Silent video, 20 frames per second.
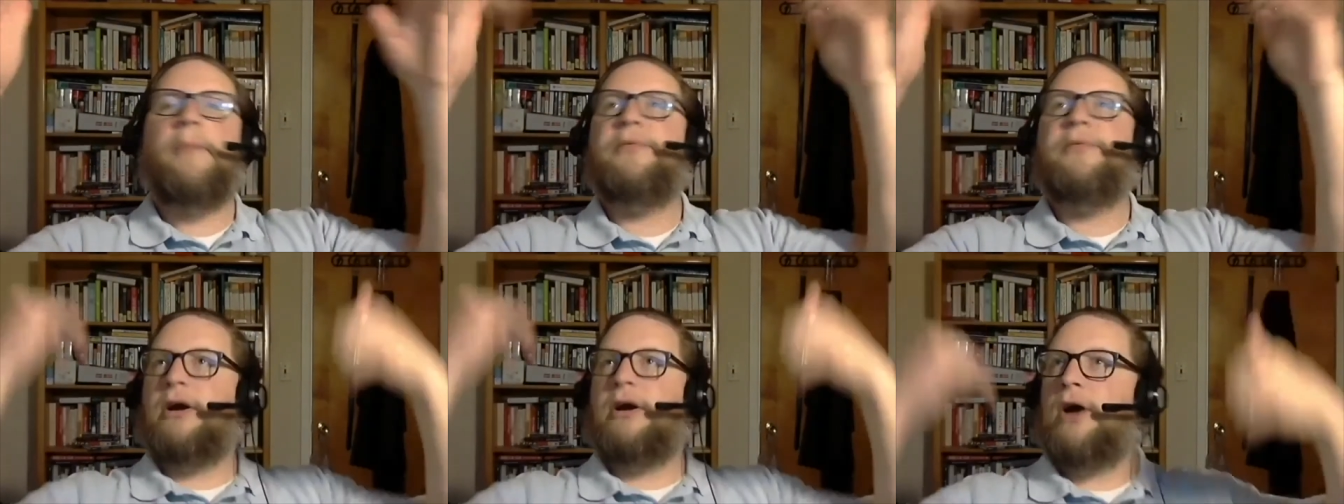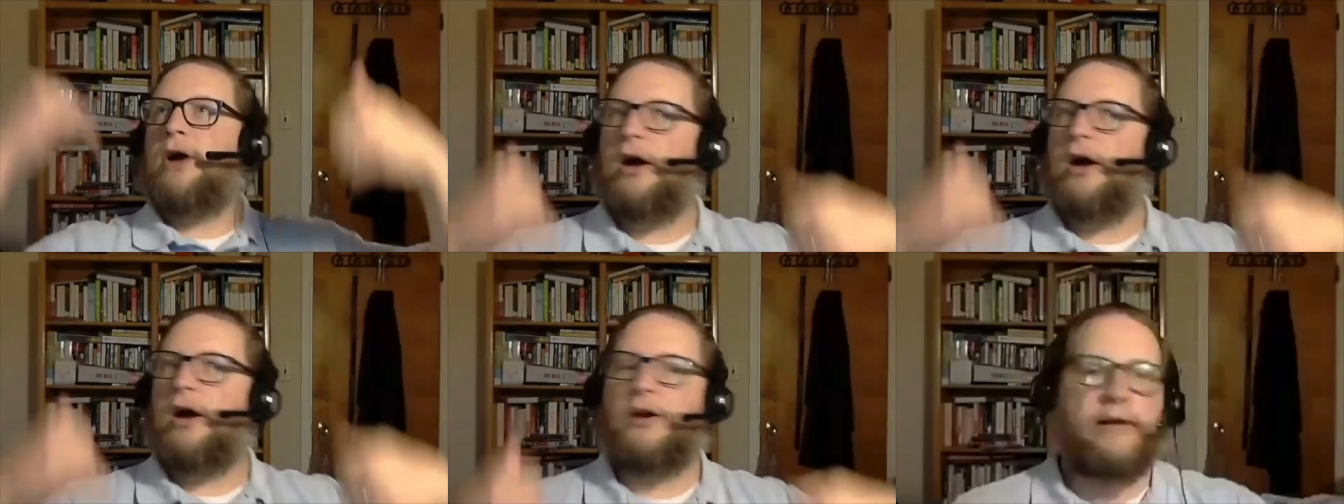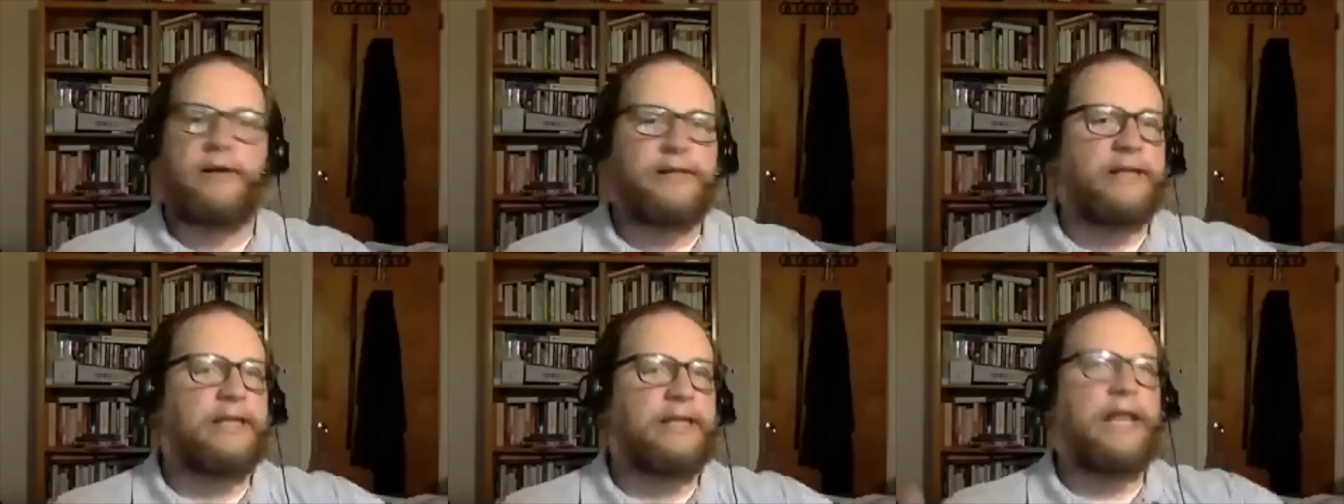They're conquering
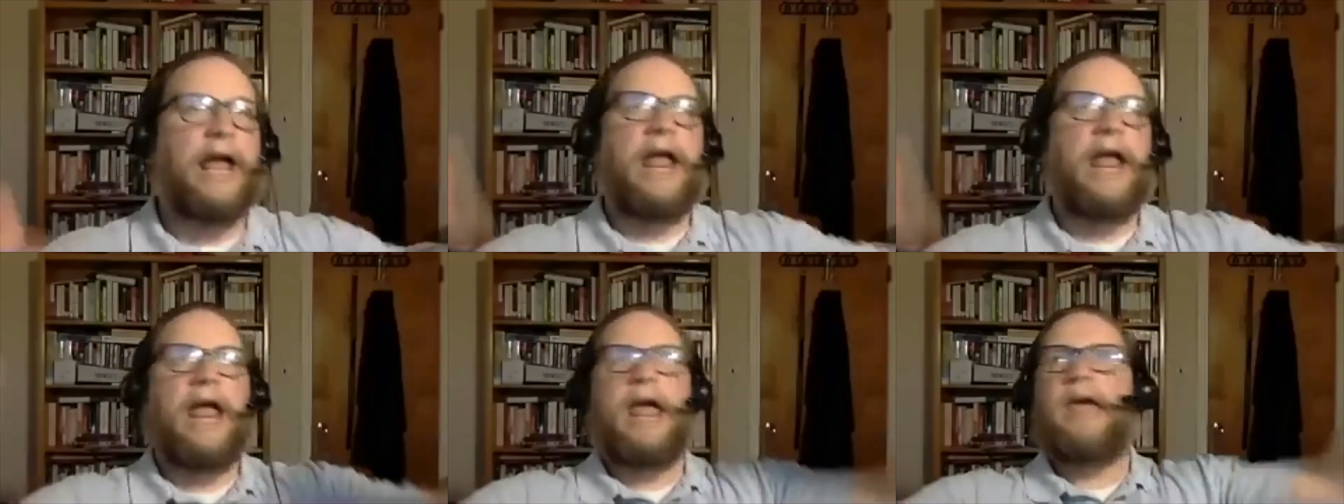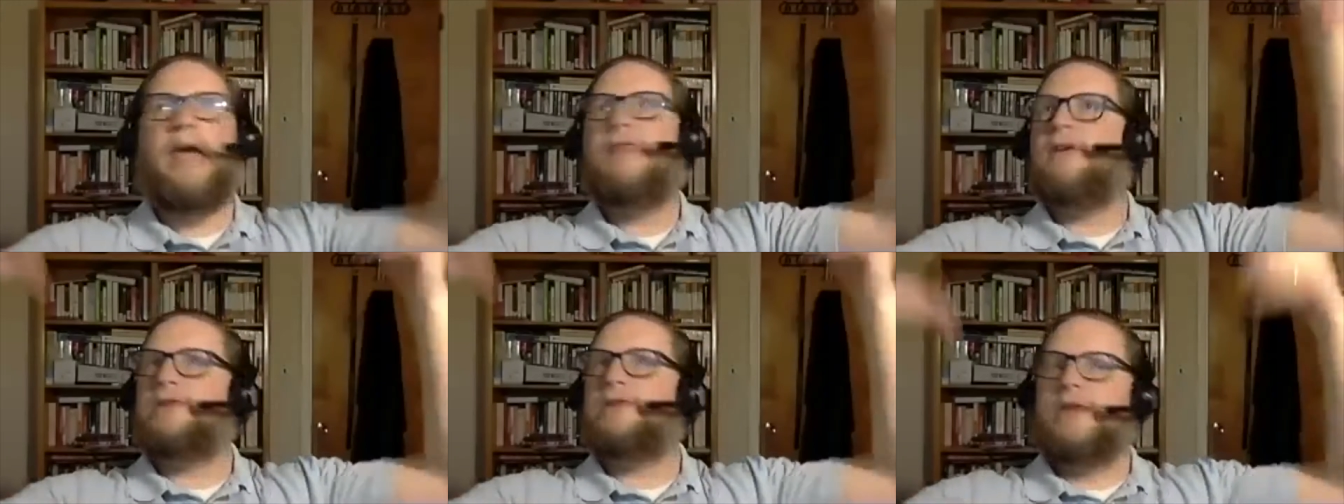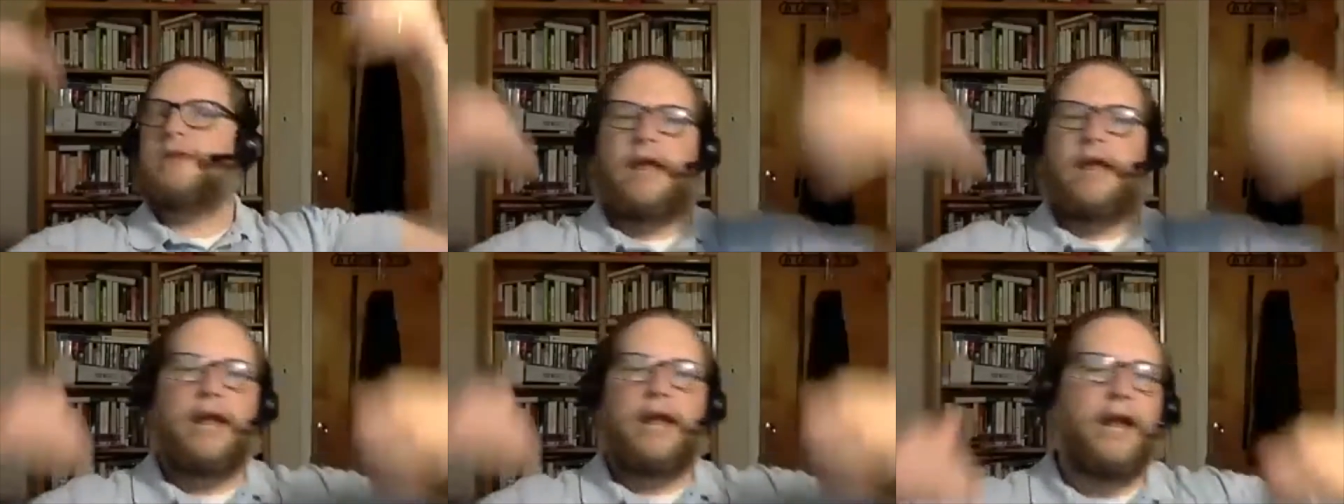the land. They're
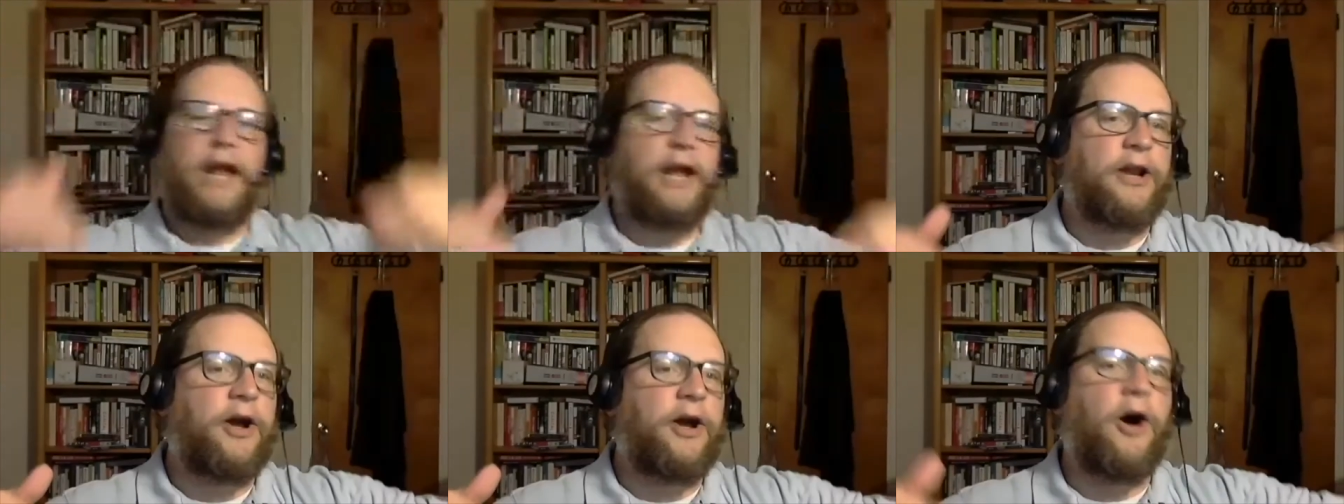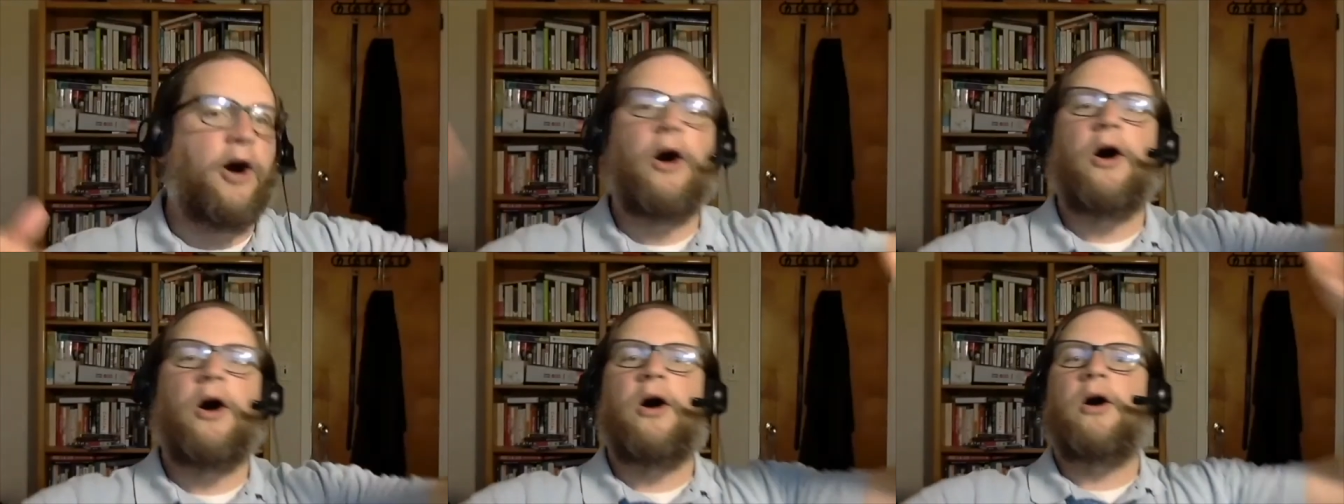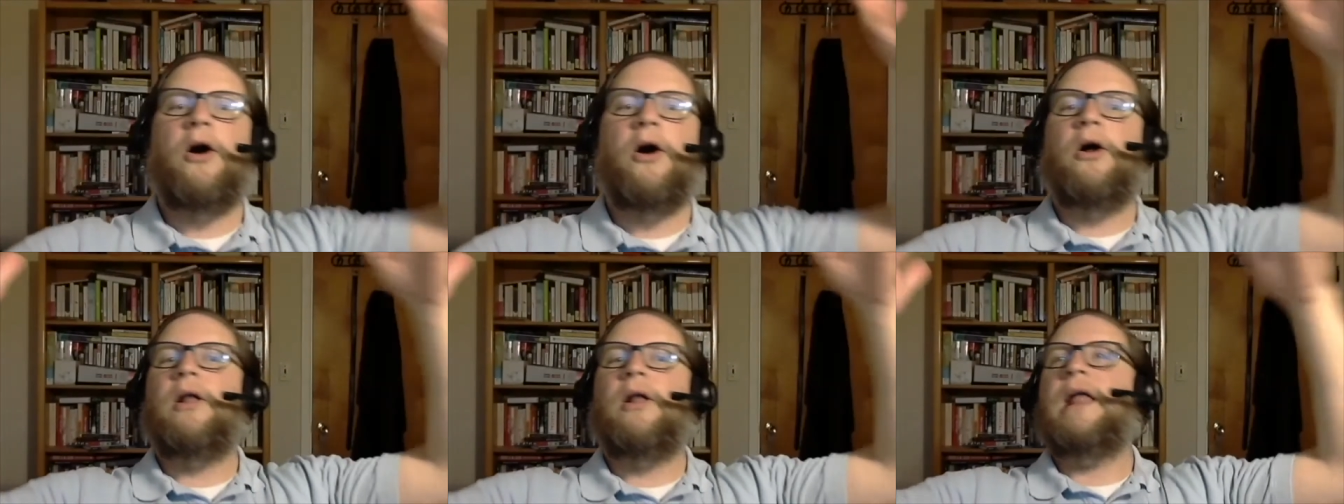taking it
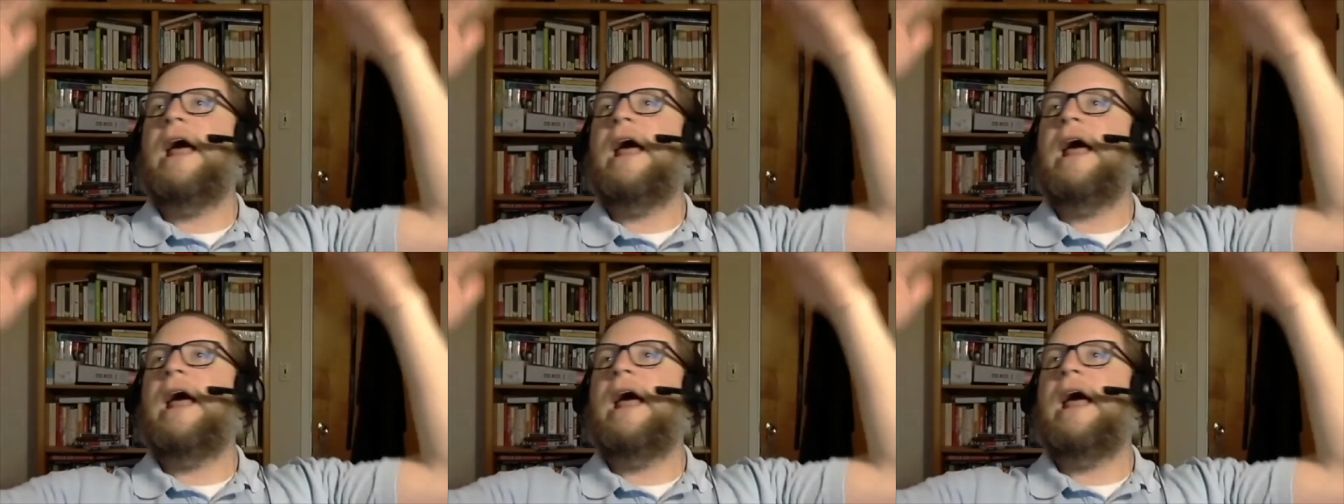all.